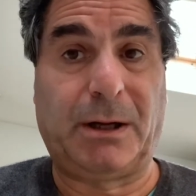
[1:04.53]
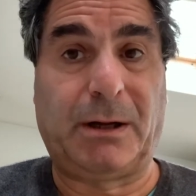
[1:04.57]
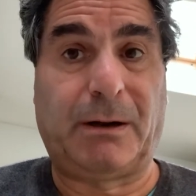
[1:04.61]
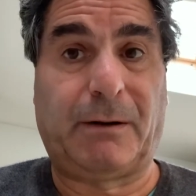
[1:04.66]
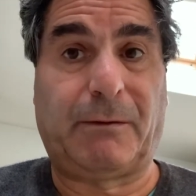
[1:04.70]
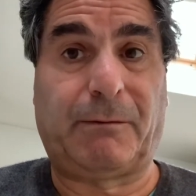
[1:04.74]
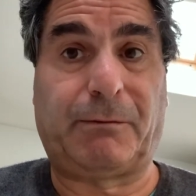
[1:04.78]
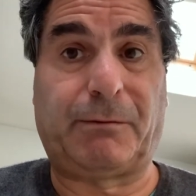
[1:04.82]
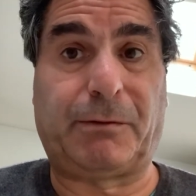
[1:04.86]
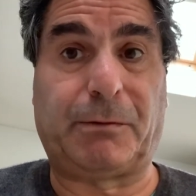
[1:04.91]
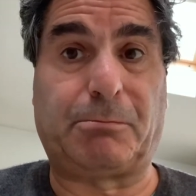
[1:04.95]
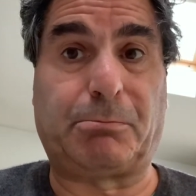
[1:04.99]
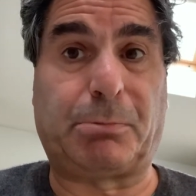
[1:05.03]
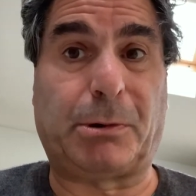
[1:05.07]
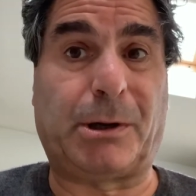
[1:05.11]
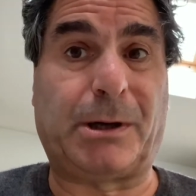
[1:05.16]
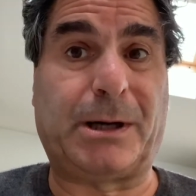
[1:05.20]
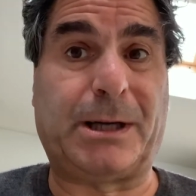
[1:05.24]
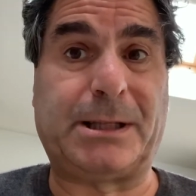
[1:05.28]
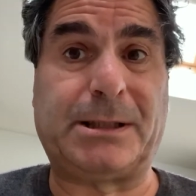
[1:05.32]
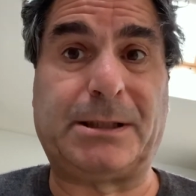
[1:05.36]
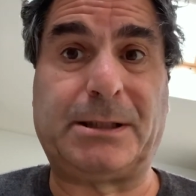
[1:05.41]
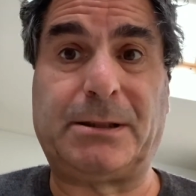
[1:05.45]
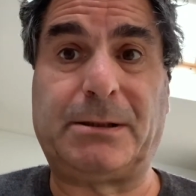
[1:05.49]
for
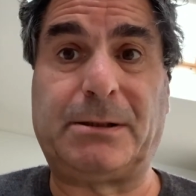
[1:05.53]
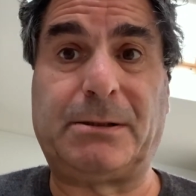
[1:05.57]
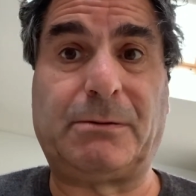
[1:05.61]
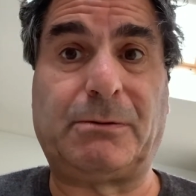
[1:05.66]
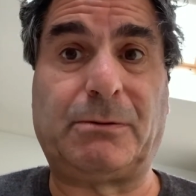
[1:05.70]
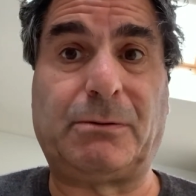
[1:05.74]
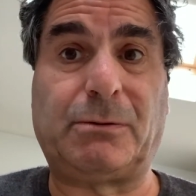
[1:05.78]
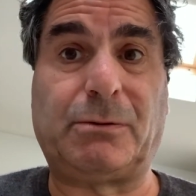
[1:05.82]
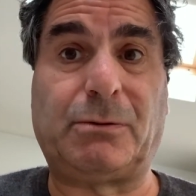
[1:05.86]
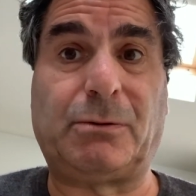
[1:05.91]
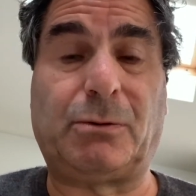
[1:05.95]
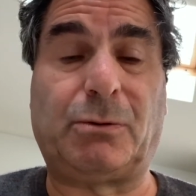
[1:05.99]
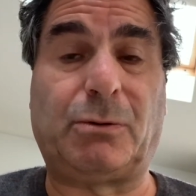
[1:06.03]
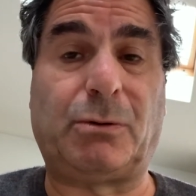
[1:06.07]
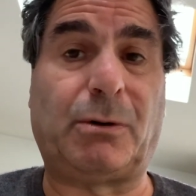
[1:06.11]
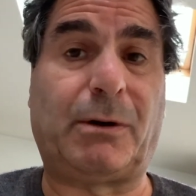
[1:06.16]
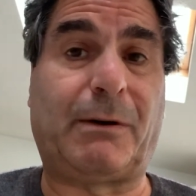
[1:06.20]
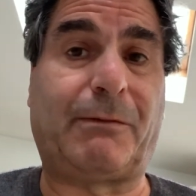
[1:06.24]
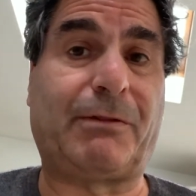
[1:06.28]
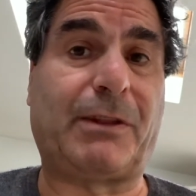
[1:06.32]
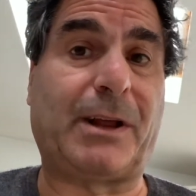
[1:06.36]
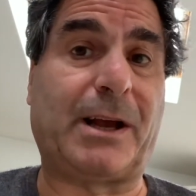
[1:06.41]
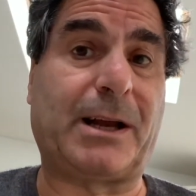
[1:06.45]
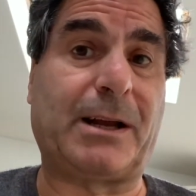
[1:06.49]
Biden or
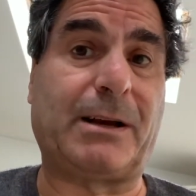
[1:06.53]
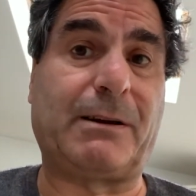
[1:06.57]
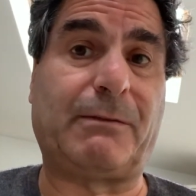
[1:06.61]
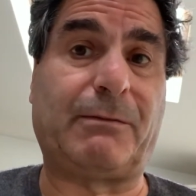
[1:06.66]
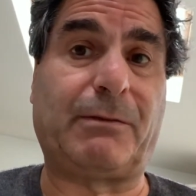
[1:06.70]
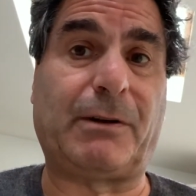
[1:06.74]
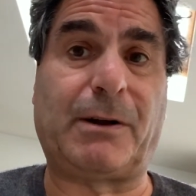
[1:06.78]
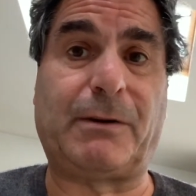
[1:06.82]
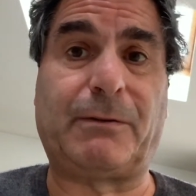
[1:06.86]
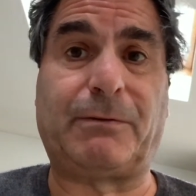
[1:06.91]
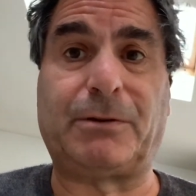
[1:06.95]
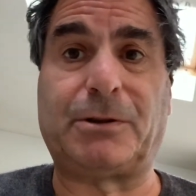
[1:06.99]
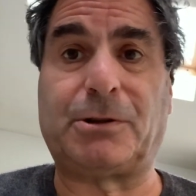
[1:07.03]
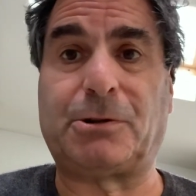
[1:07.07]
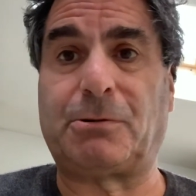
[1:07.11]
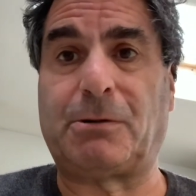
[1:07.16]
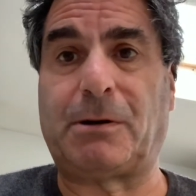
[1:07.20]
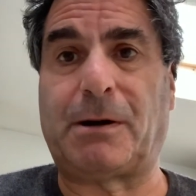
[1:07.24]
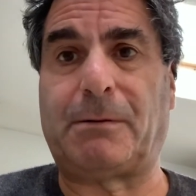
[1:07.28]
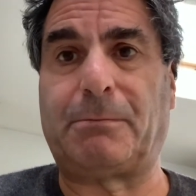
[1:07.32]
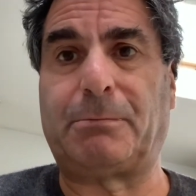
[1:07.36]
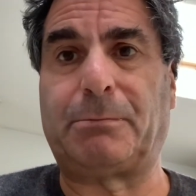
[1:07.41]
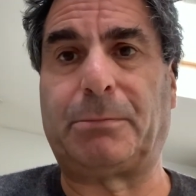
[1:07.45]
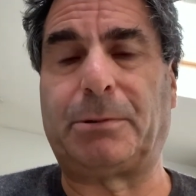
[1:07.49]
if they're going to vote for
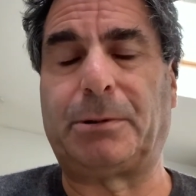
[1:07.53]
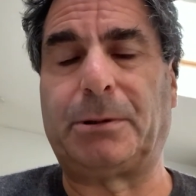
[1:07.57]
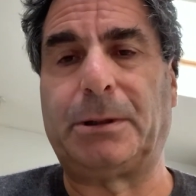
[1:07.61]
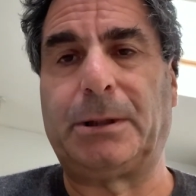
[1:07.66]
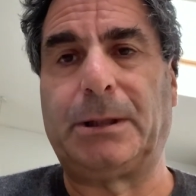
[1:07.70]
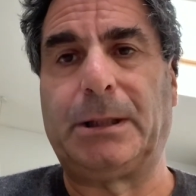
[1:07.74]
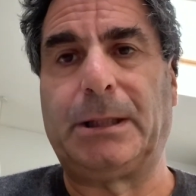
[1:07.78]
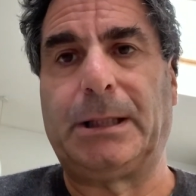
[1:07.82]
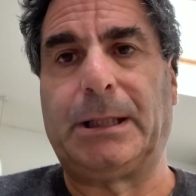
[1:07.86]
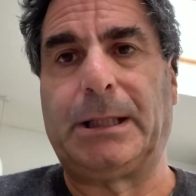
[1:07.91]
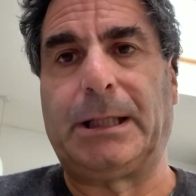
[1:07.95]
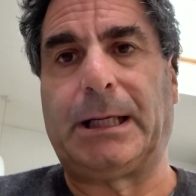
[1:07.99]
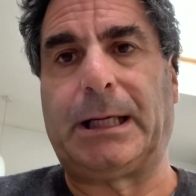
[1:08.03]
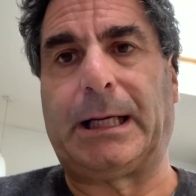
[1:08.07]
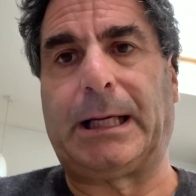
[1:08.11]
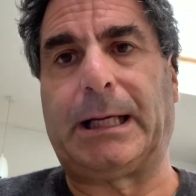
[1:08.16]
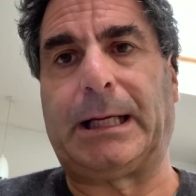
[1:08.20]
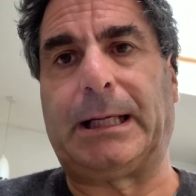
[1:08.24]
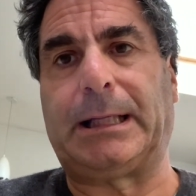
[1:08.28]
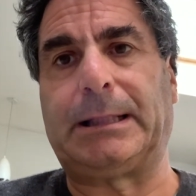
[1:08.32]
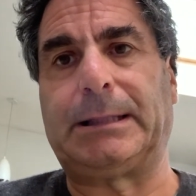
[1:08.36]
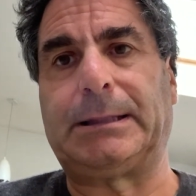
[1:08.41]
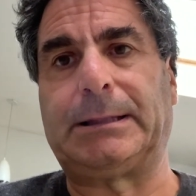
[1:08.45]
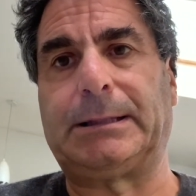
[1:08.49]
Trump.
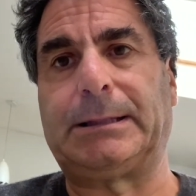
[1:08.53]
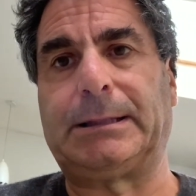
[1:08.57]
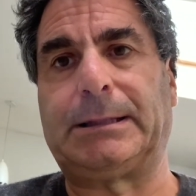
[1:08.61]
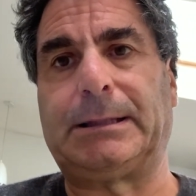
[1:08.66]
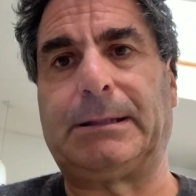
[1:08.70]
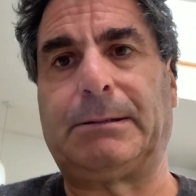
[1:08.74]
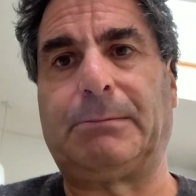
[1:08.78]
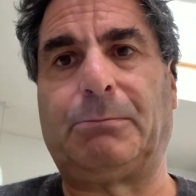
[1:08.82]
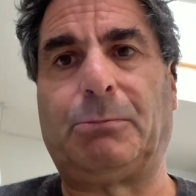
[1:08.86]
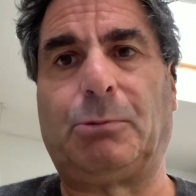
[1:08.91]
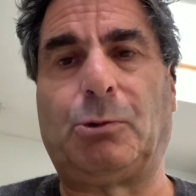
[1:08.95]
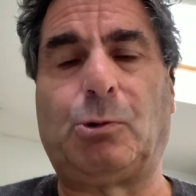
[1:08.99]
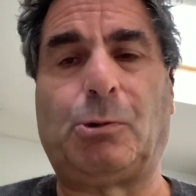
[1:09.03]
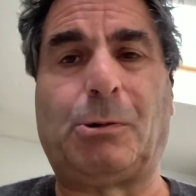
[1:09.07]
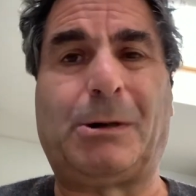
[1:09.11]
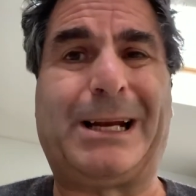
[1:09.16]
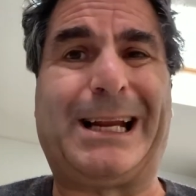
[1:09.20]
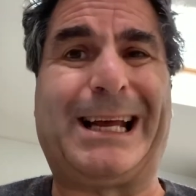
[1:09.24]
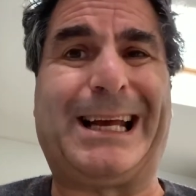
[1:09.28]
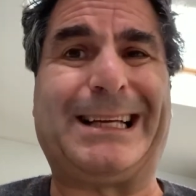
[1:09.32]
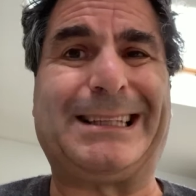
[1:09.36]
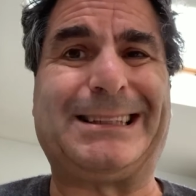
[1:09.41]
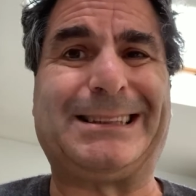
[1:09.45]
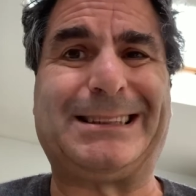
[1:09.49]
And more or
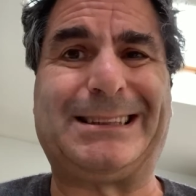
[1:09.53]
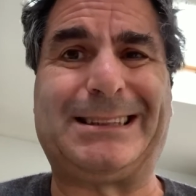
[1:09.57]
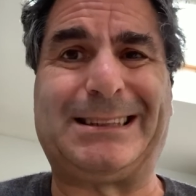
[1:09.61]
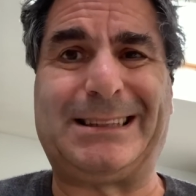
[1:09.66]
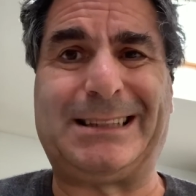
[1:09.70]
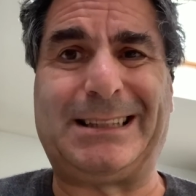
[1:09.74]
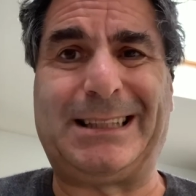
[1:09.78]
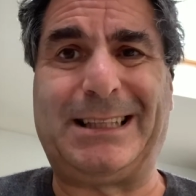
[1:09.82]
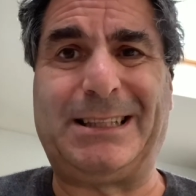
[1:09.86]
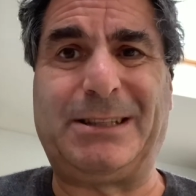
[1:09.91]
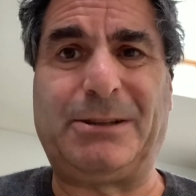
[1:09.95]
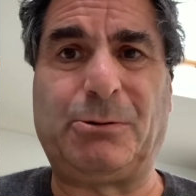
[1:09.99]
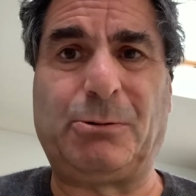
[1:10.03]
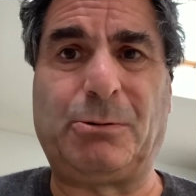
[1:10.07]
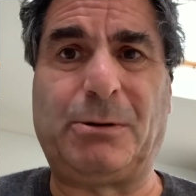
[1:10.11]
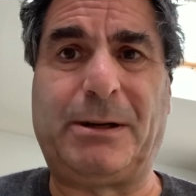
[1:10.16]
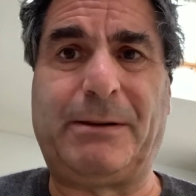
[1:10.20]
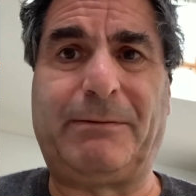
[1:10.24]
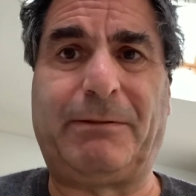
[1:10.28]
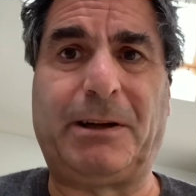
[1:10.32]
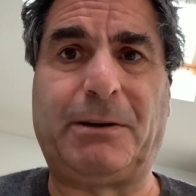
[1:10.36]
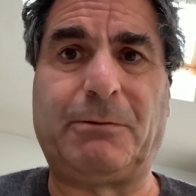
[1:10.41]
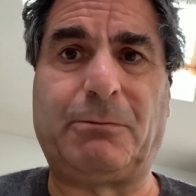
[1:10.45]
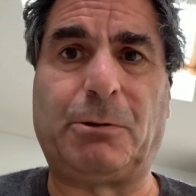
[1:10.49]
less in your
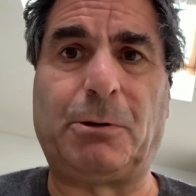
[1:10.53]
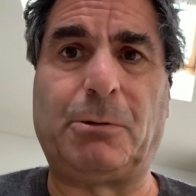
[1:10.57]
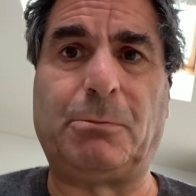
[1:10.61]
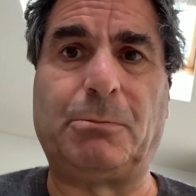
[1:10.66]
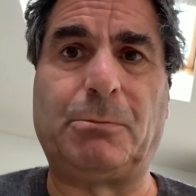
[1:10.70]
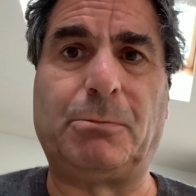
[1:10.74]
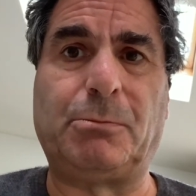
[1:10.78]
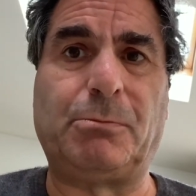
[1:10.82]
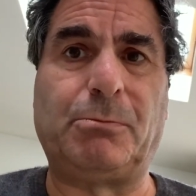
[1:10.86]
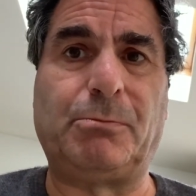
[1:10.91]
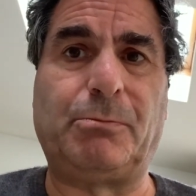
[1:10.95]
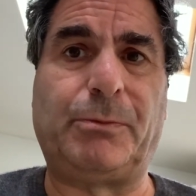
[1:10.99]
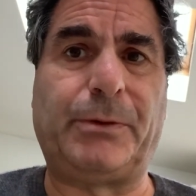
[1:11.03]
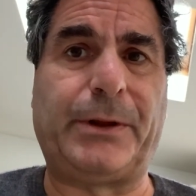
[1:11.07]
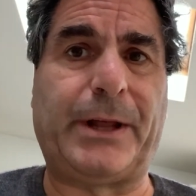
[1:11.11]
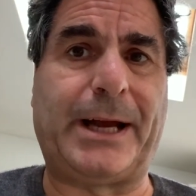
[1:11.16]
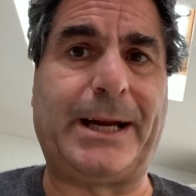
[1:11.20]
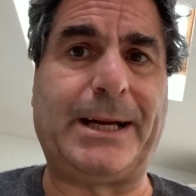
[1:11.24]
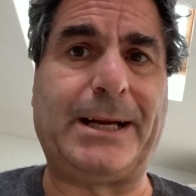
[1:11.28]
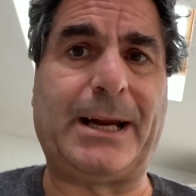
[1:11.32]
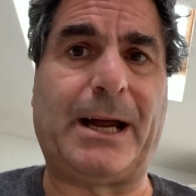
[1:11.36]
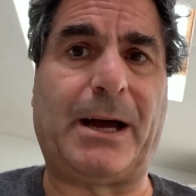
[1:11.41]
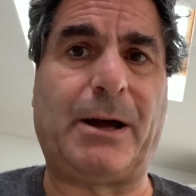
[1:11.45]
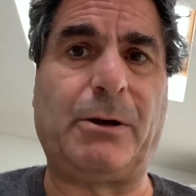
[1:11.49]
living room,
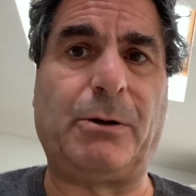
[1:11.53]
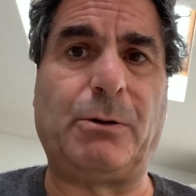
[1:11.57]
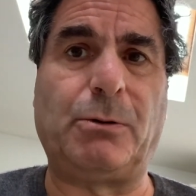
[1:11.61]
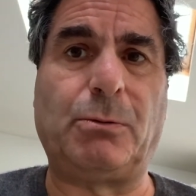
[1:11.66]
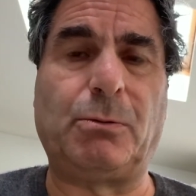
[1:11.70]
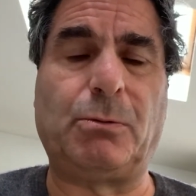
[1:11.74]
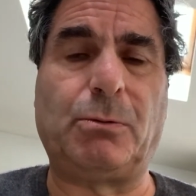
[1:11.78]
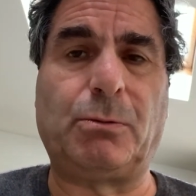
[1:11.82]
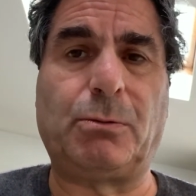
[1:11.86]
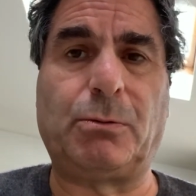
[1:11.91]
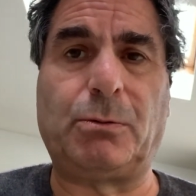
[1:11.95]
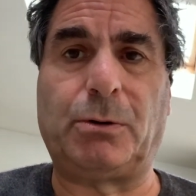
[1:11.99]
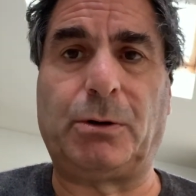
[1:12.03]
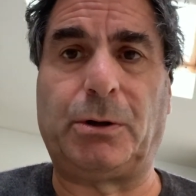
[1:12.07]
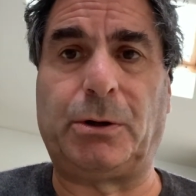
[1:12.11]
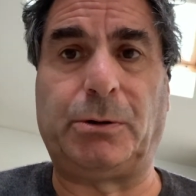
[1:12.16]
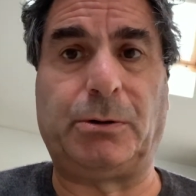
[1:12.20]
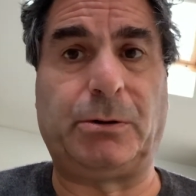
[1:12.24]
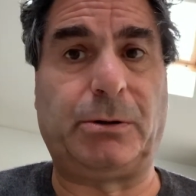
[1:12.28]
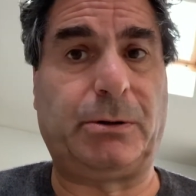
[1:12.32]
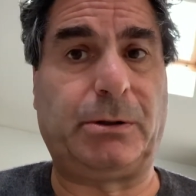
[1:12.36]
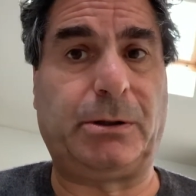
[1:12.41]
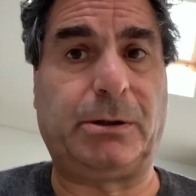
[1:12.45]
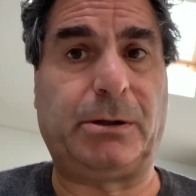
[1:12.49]
they know who
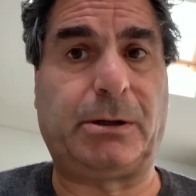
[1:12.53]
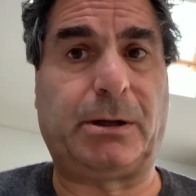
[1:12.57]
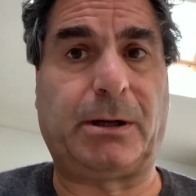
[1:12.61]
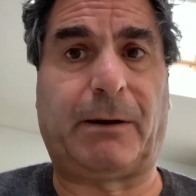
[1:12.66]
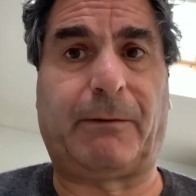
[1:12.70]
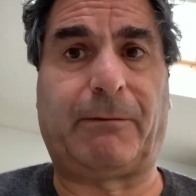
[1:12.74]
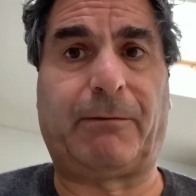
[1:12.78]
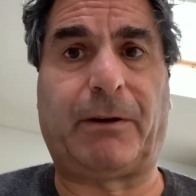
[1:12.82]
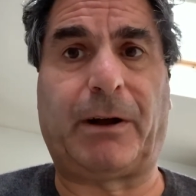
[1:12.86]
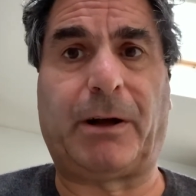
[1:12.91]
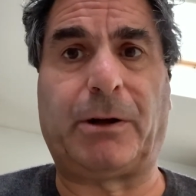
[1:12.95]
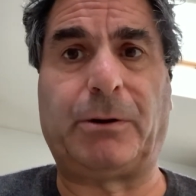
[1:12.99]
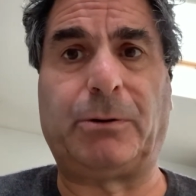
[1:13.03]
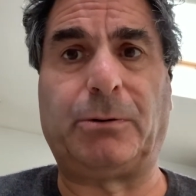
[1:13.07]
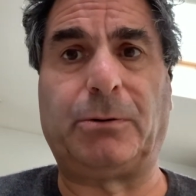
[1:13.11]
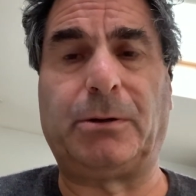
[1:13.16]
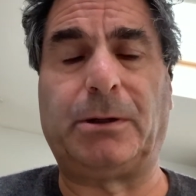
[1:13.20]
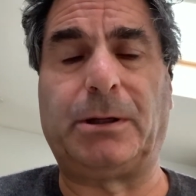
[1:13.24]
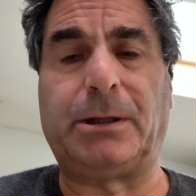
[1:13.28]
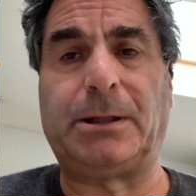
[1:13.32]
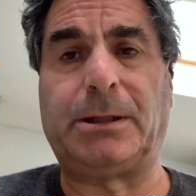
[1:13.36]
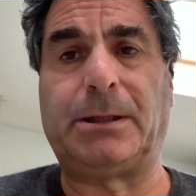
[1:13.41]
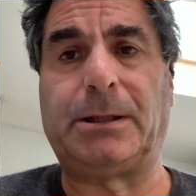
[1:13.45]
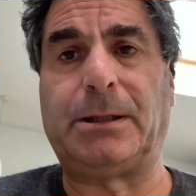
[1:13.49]
you're going to vote.
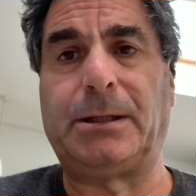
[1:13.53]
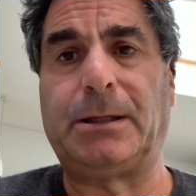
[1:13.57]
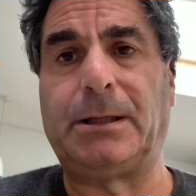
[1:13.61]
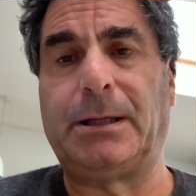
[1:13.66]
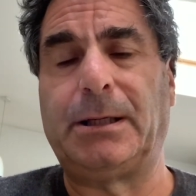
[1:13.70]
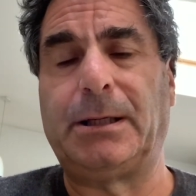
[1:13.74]
And,